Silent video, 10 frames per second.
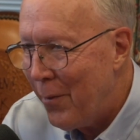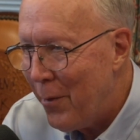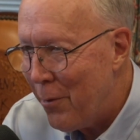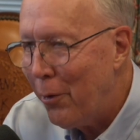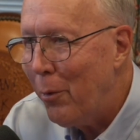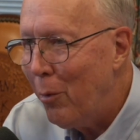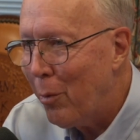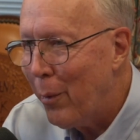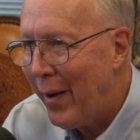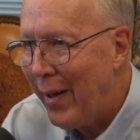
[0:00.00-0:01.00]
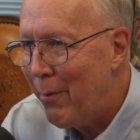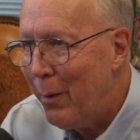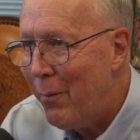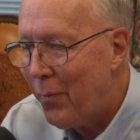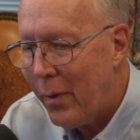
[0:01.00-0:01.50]
your shoes, or what have
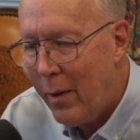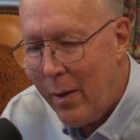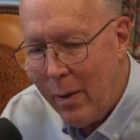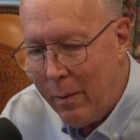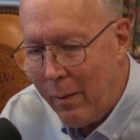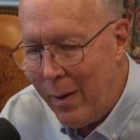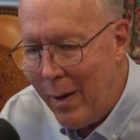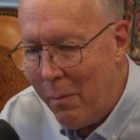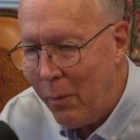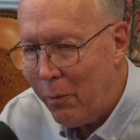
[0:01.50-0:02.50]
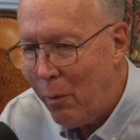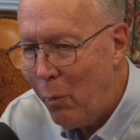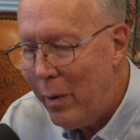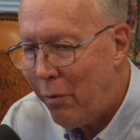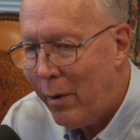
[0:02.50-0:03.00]
you. So
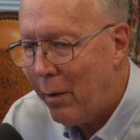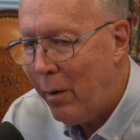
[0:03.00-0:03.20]
we sell a